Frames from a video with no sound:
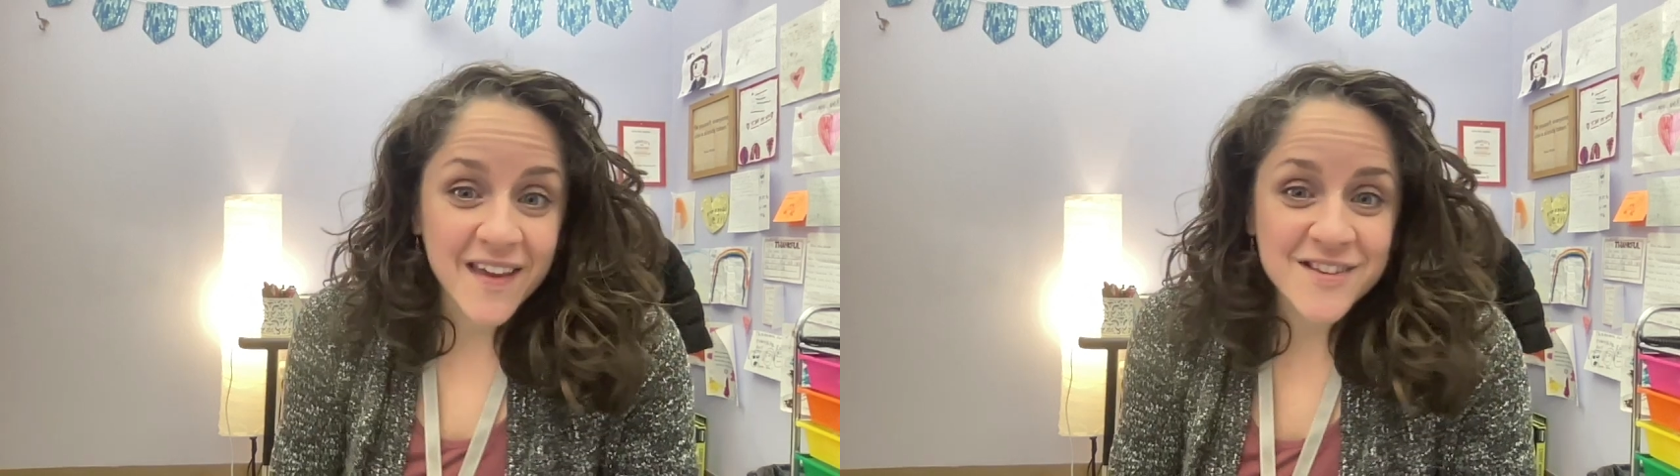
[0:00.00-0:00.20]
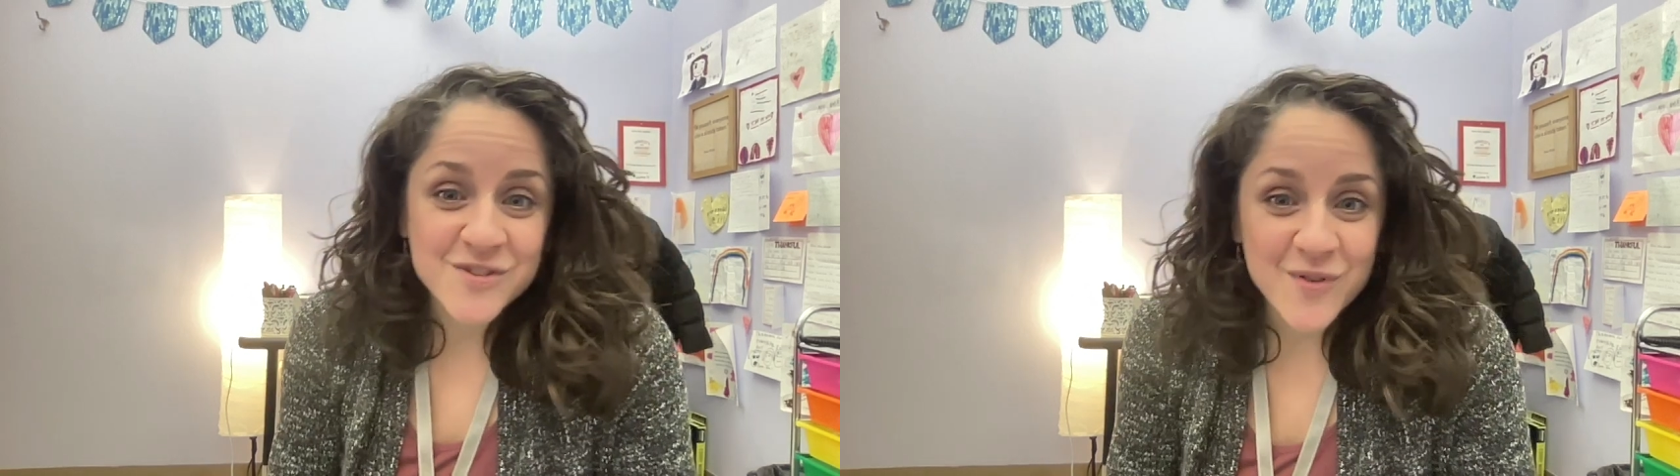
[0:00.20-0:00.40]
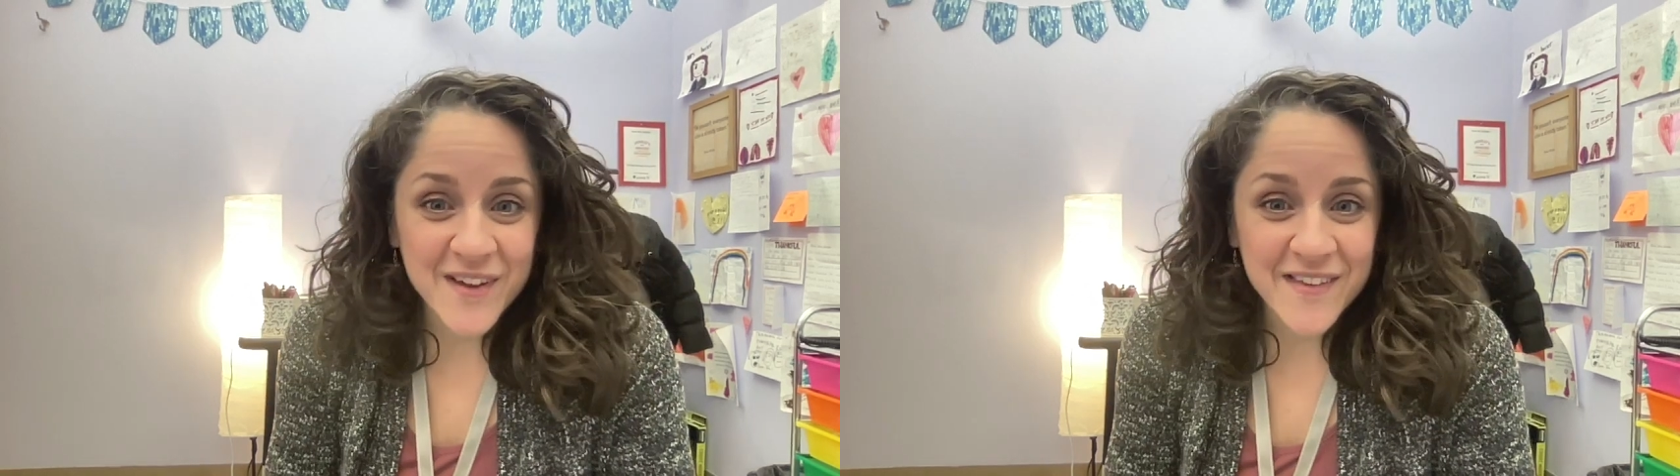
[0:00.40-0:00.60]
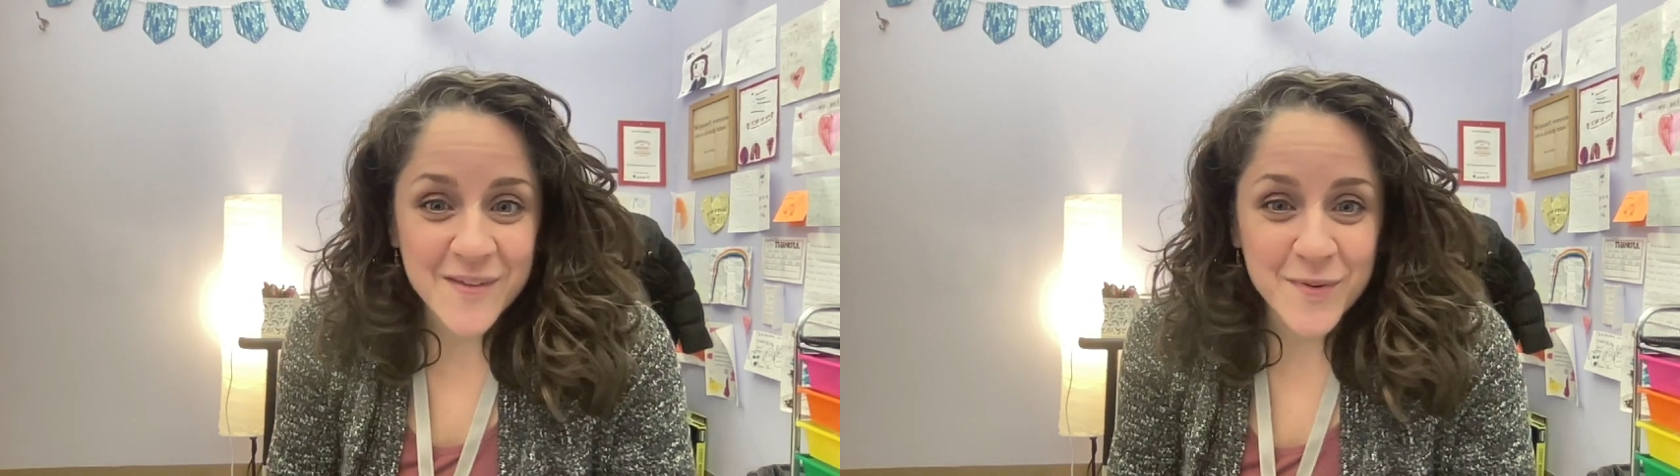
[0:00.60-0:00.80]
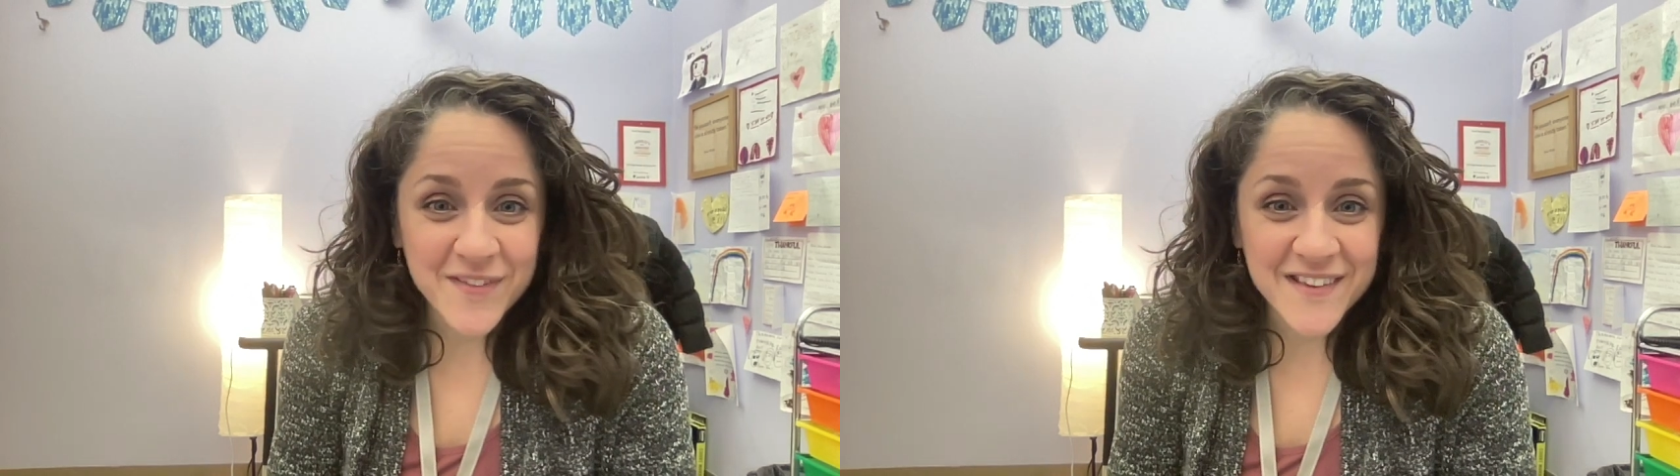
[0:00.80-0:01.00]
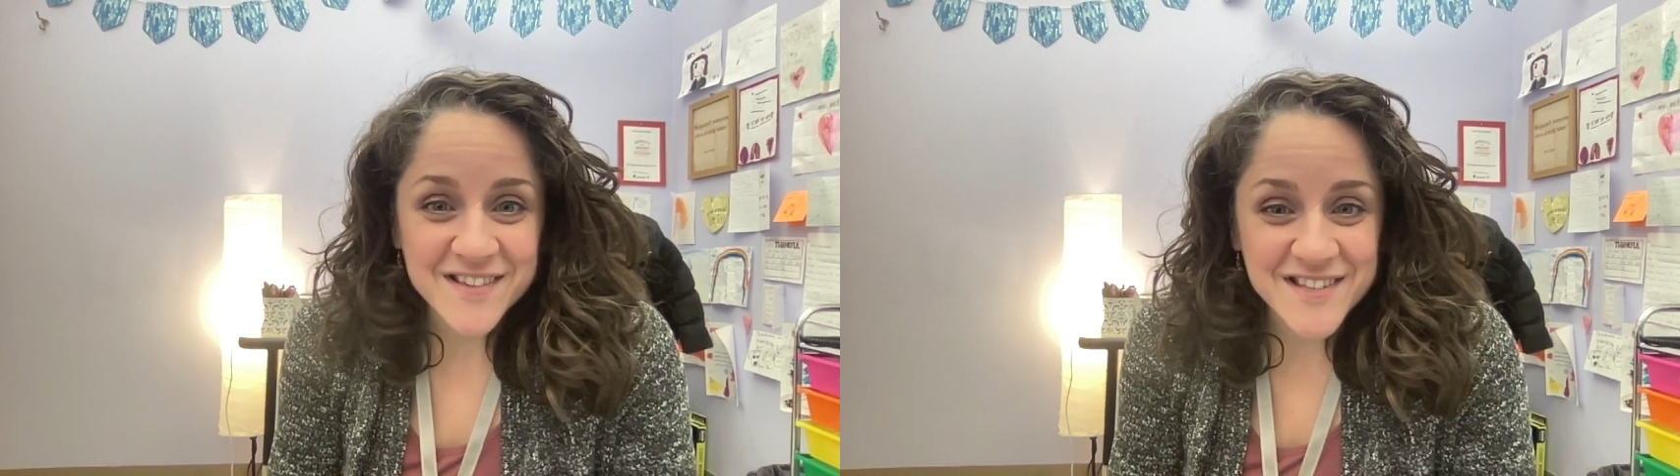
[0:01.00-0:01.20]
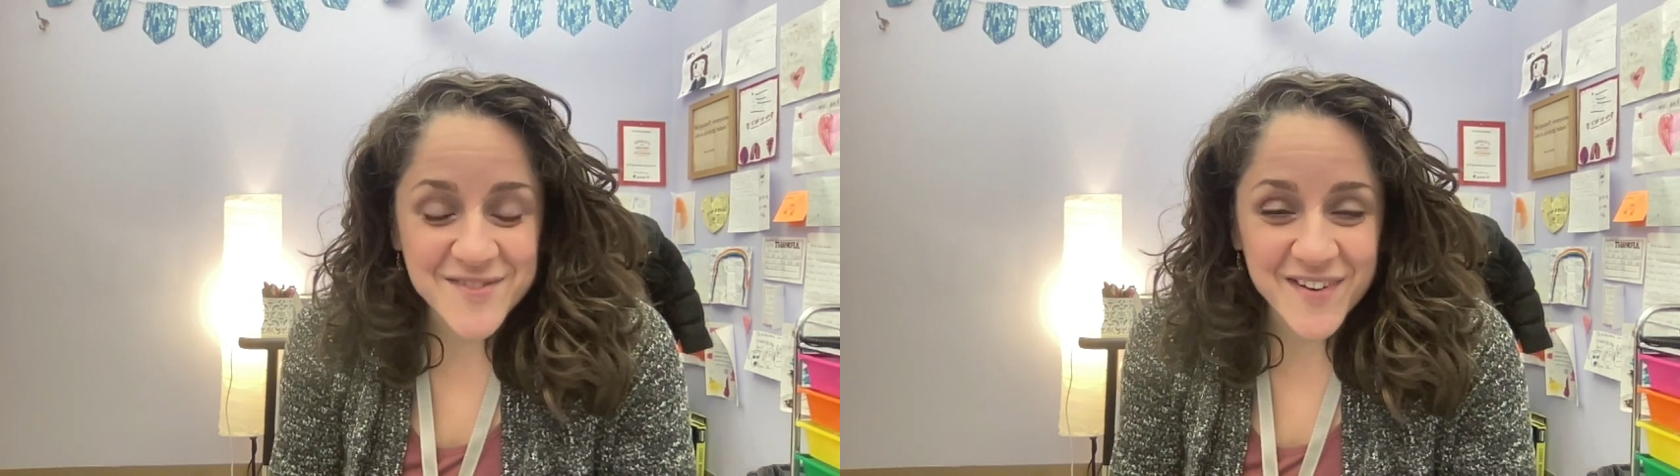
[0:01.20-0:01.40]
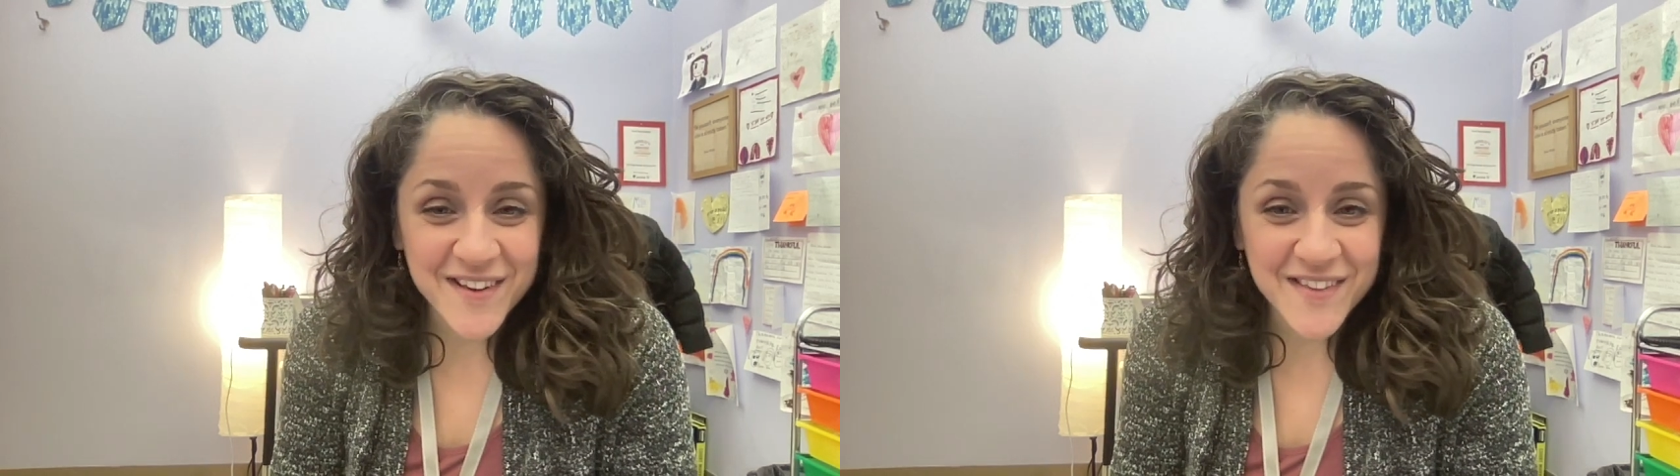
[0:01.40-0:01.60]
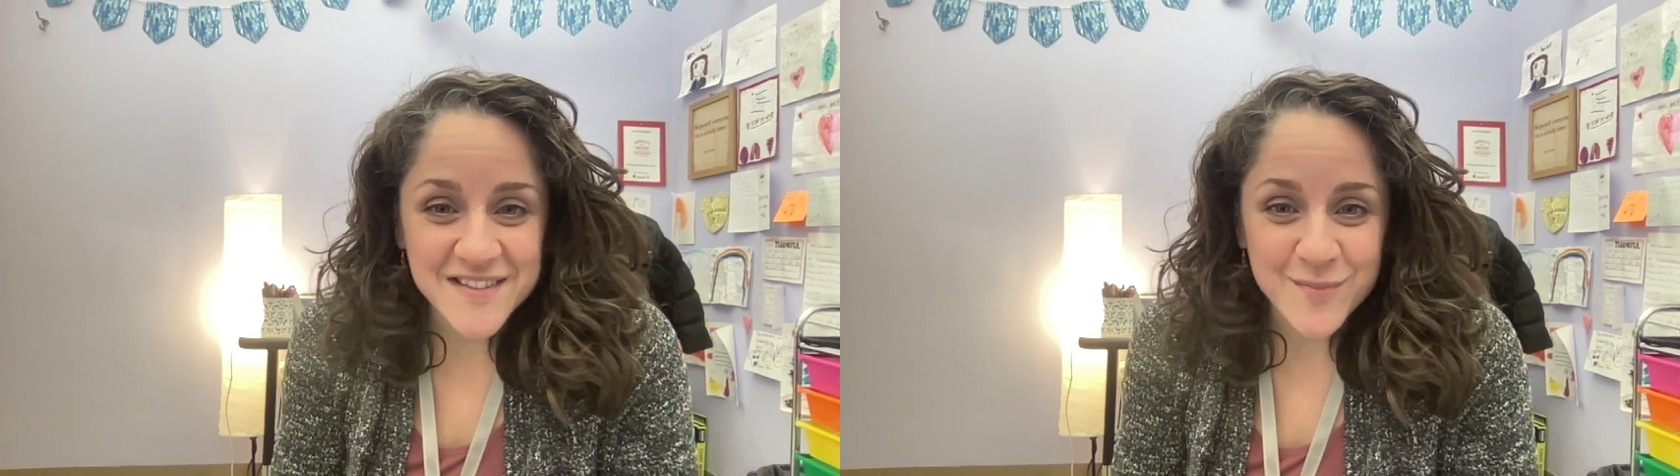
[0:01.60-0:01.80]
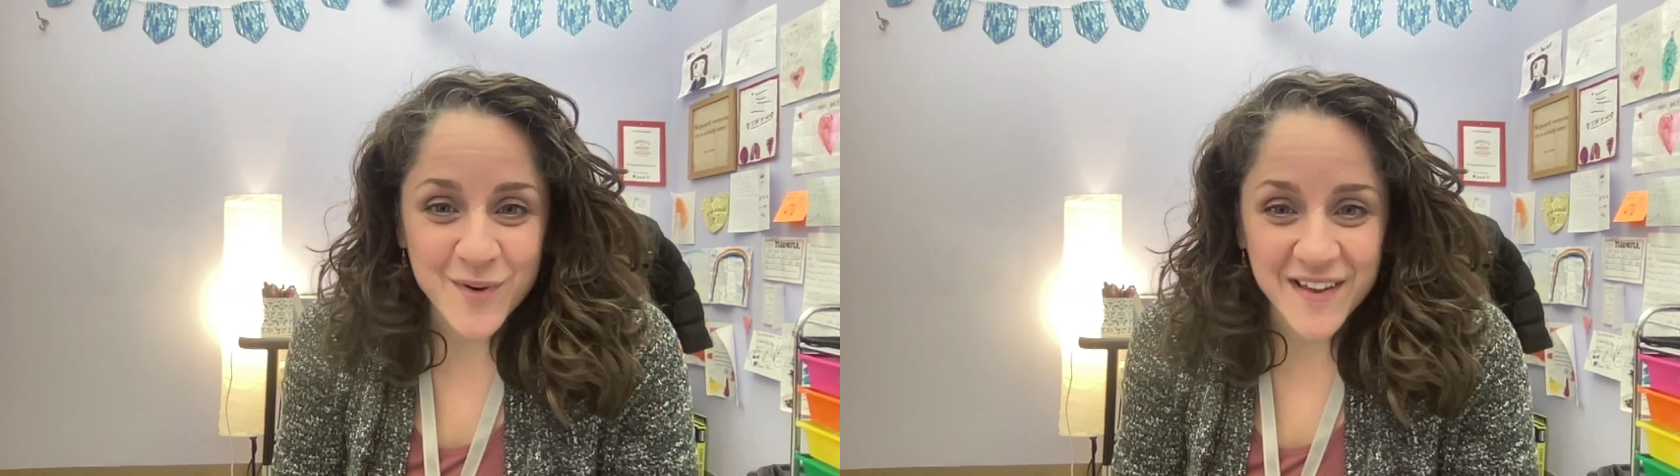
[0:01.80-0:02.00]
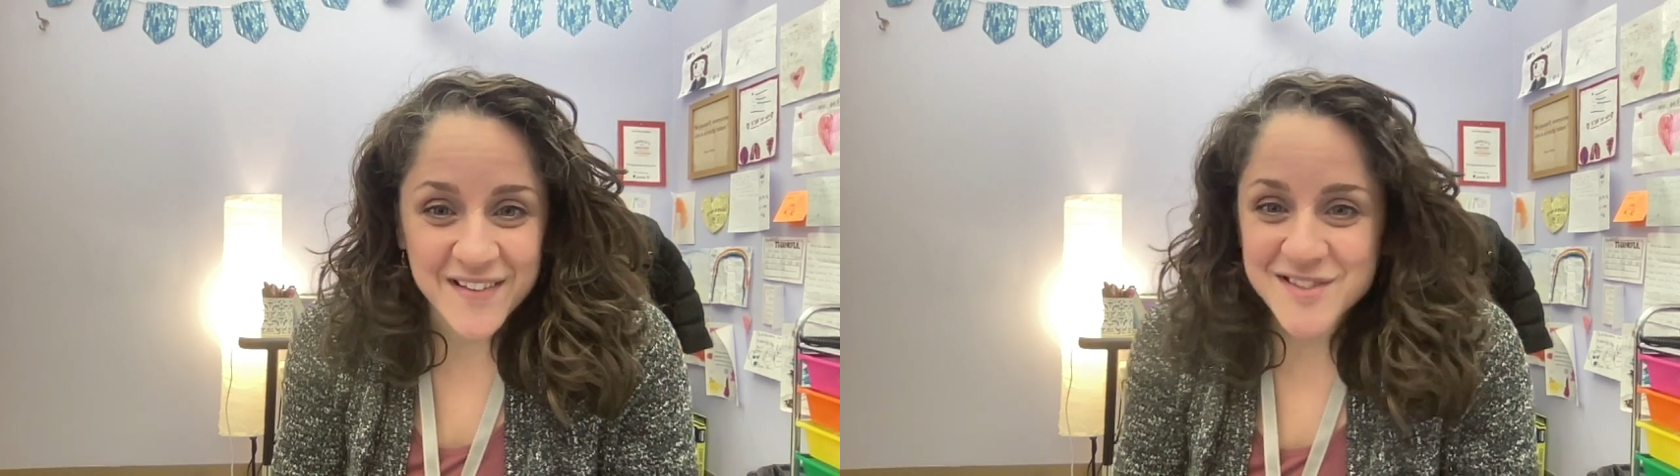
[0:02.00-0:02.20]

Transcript: enjoy the book that she's reading this morning.